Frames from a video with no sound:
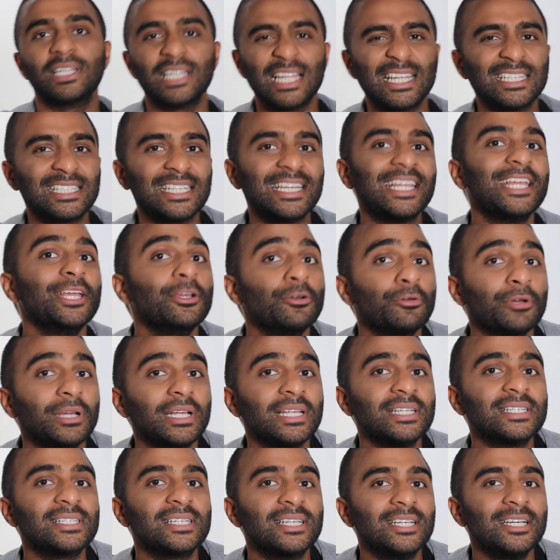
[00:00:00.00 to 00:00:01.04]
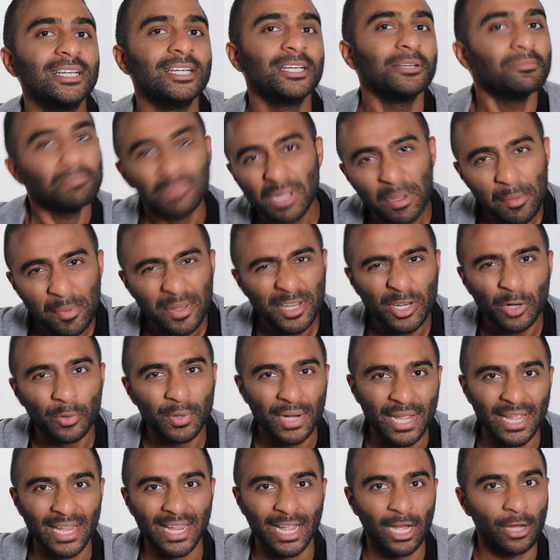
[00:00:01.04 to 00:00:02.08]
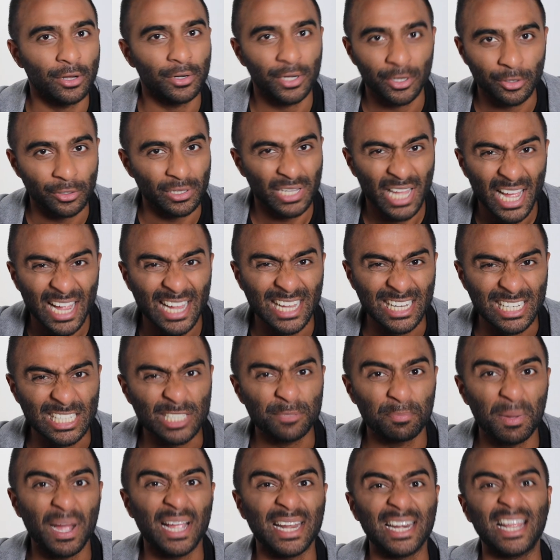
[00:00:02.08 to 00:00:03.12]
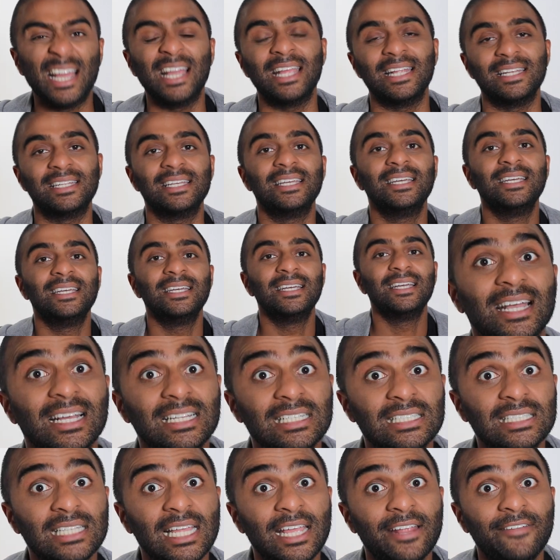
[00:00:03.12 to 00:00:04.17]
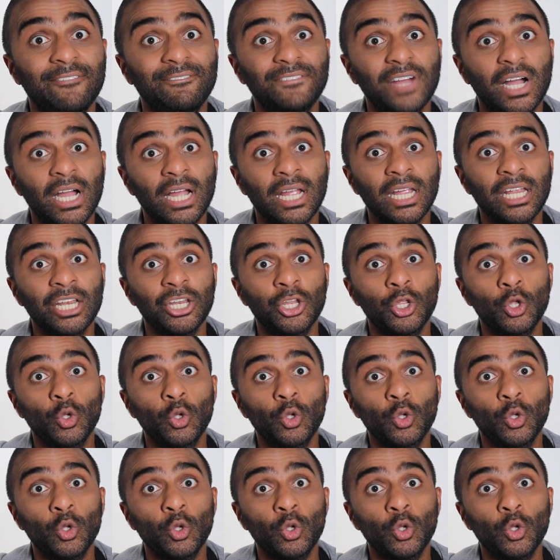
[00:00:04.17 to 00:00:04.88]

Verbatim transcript: The lesson here is, maybe don't hang out near lions by night, because they'd find